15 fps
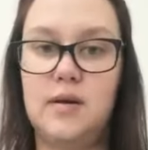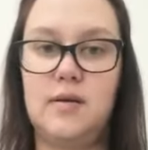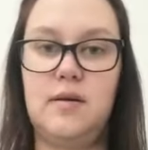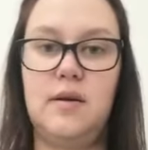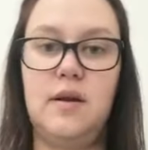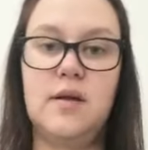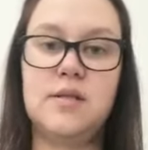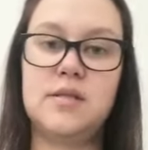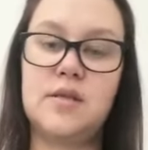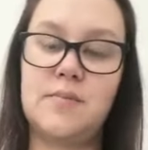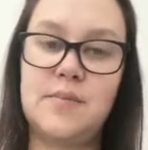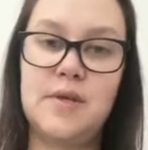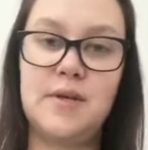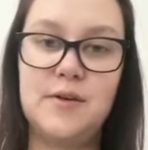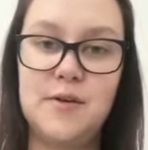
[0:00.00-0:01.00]
learn
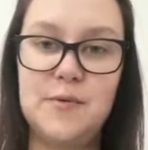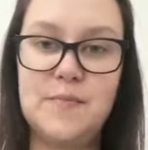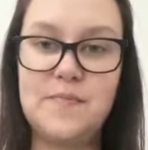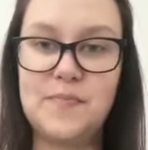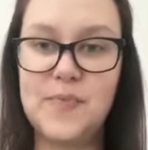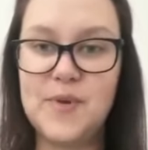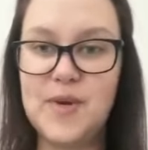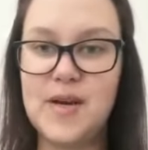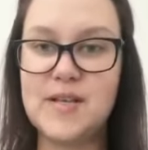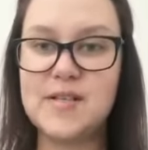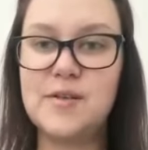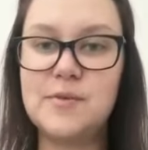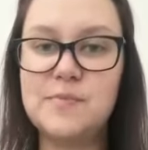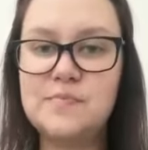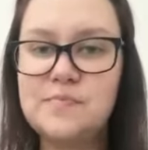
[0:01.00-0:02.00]
something new. Okay,
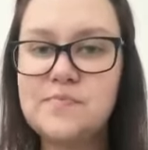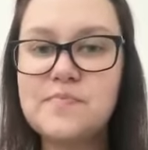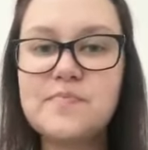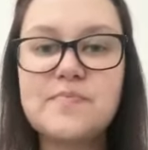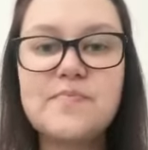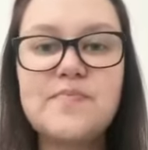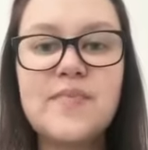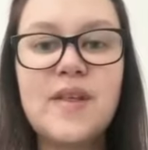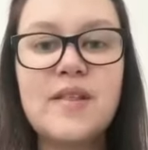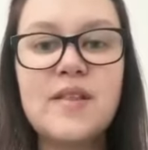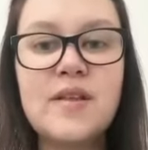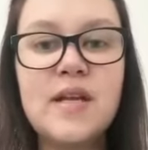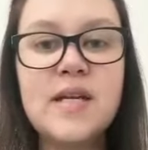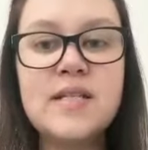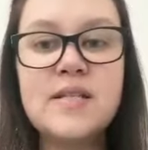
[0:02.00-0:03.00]
so
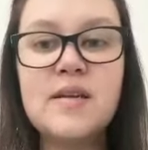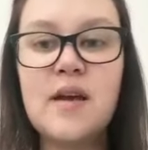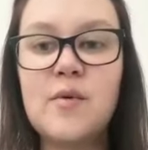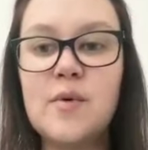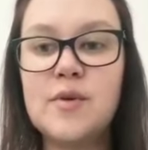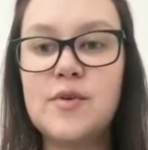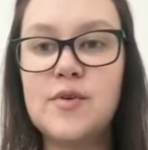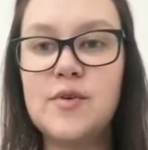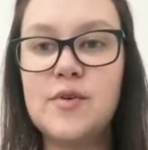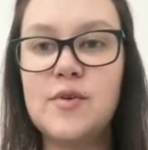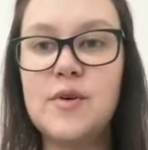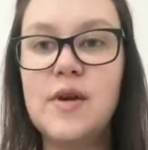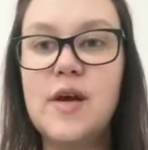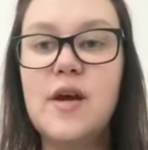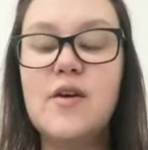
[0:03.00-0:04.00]
the next thing I want
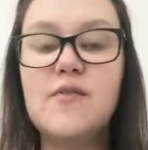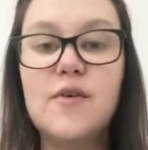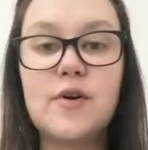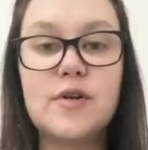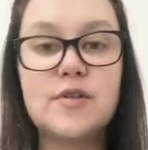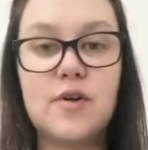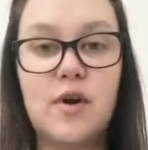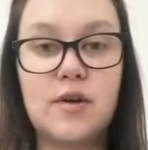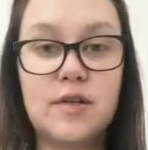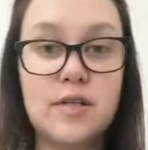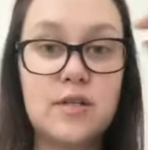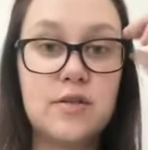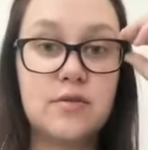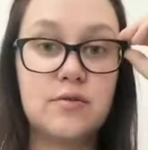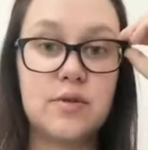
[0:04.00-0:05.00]
to focus on is
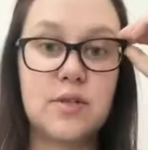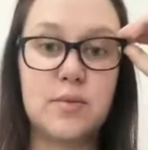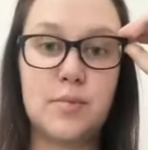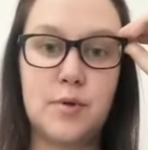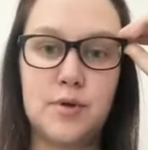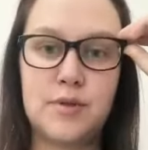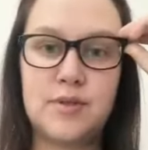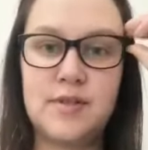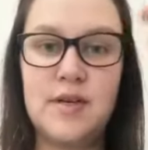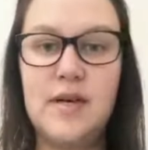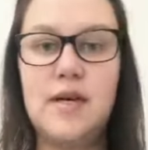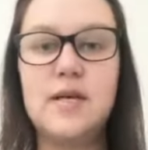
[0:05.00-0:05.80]
children's books.